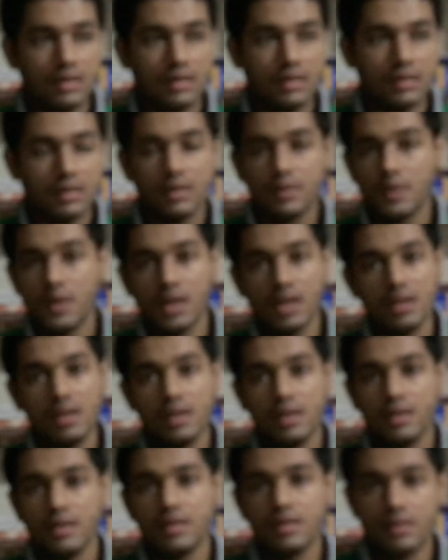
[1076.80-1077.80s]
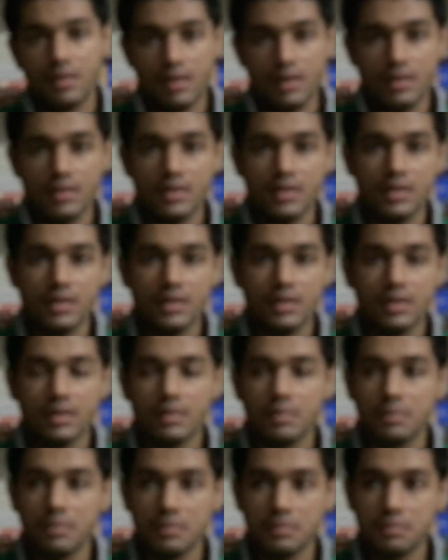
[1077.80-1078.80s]
The ventilatory strategies,
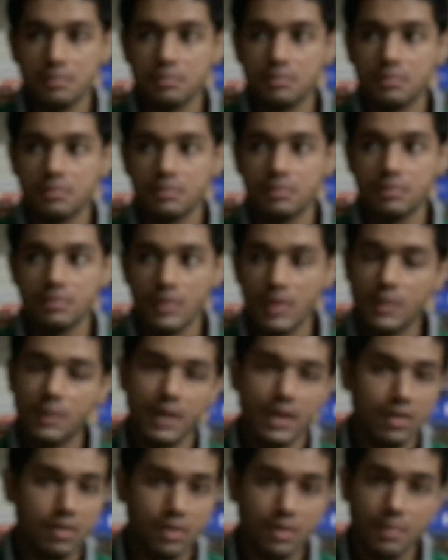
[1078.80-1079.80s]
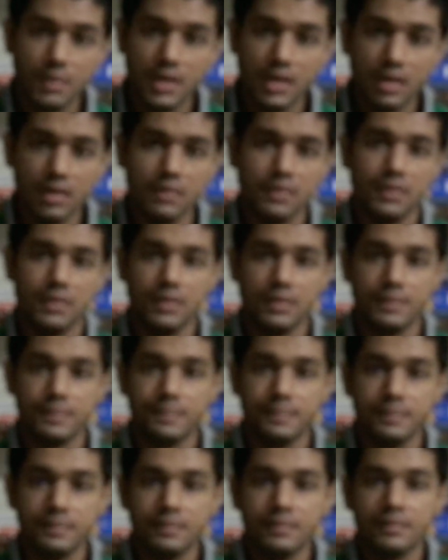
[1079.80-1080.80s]
they might not be enough.
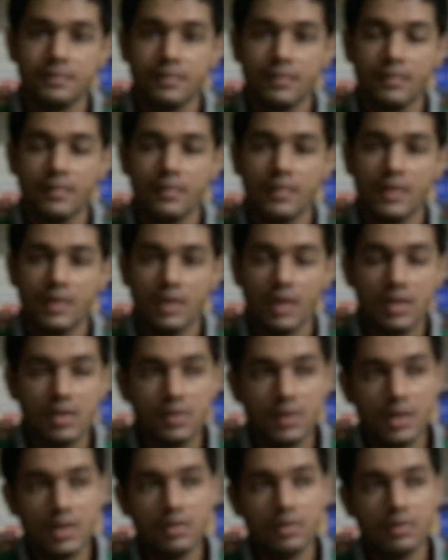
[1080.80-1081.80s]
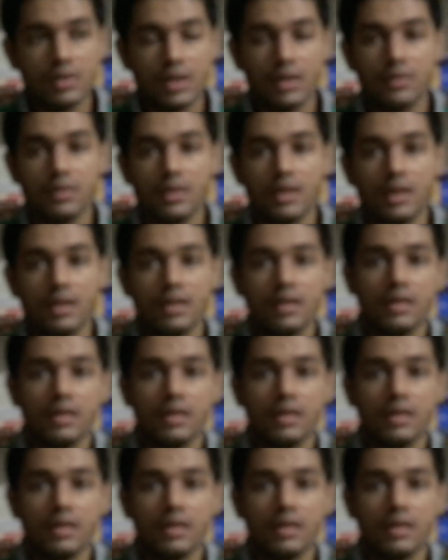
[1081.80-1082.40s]
That's when you require